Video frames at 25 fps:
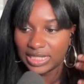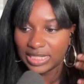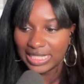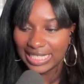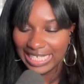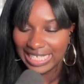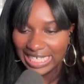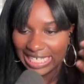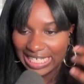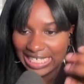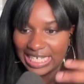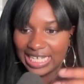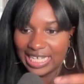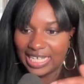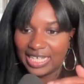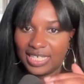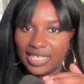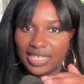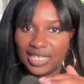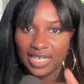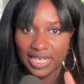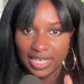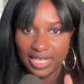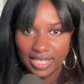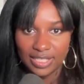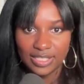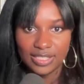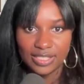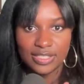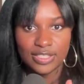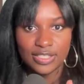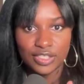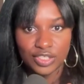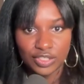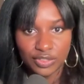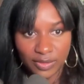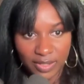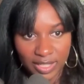leaning
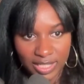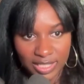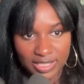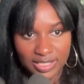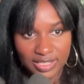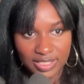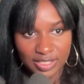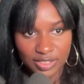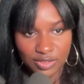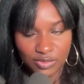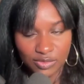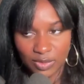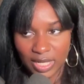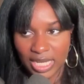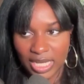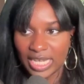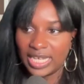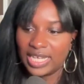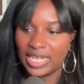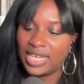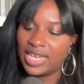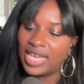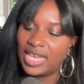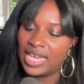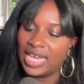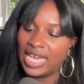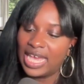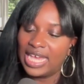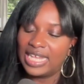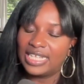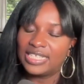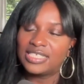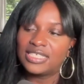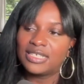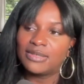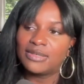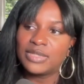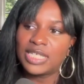into trust. Right.
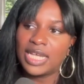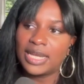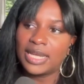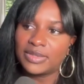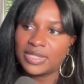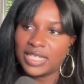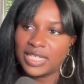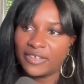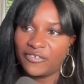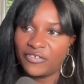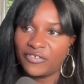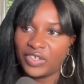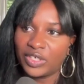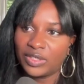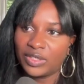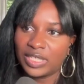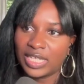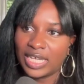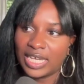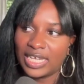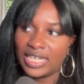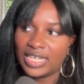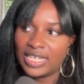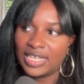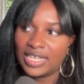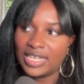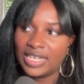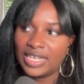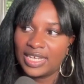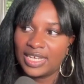And sometimes I feel like